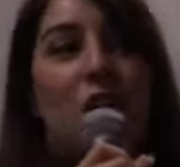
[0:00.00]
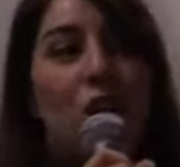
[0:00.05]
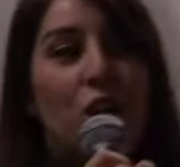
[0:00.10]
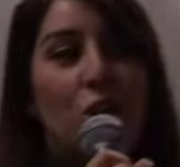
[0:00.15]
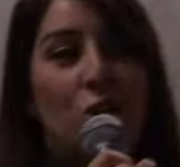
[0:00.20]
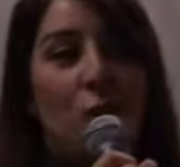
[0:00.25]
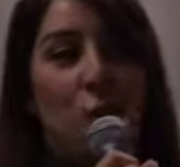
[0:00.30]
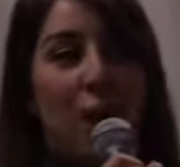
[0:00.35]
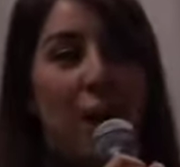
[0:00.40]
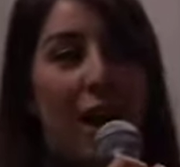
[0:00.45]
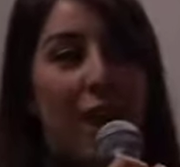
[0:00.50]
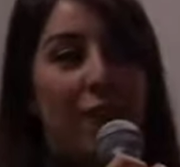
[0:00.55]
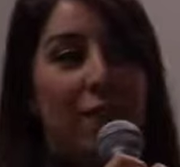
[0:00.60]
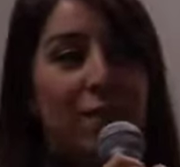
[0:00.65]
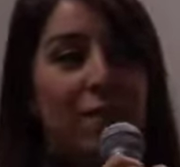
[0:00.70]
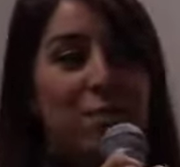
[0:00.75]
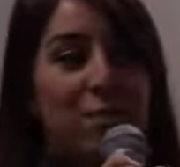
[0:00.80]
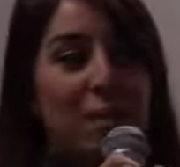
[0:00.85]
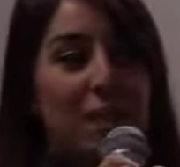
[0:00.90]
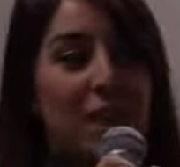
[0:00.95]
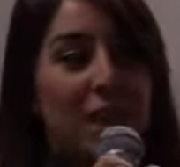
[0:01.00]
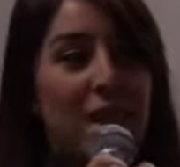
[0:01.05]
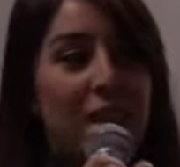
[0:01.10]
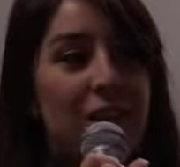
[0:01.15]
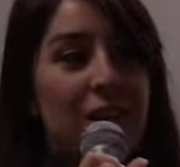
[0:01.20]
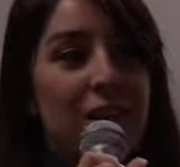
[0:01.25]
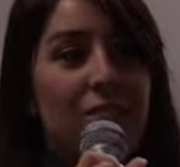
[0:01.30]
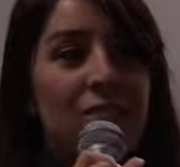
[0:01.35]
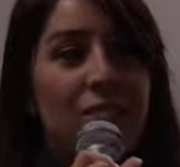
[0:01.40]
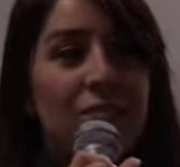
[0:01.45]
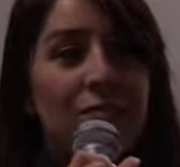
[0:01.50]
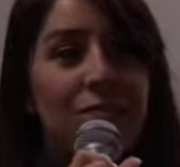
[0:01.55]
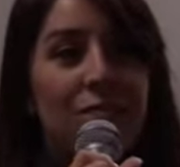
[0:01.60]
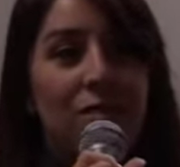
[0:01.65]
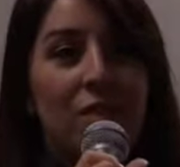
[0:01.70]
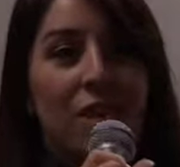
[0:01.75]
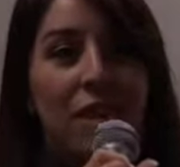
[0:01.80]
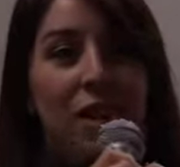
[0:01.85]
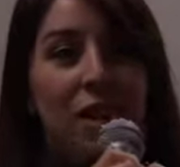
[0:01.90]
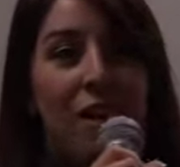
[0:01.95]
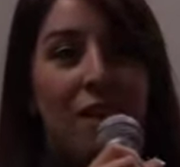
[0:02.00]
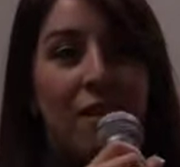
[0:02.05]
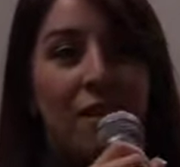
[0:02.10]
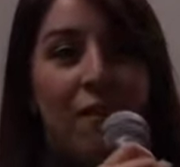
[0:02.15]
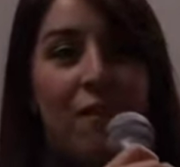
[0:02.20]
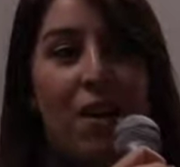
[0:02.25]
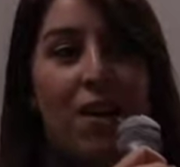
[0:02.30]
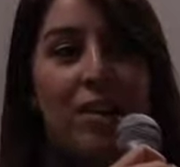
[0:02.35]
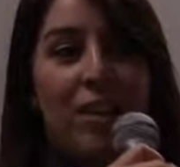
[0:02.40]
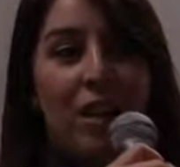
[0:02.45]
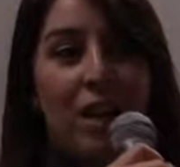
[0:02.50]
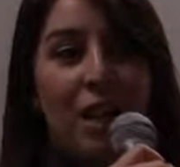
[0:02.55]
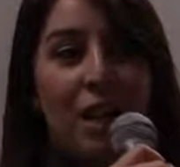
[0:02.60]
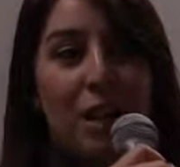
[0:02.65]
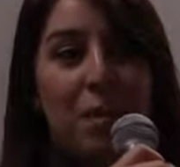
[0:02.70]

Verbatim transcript: you have to be friendly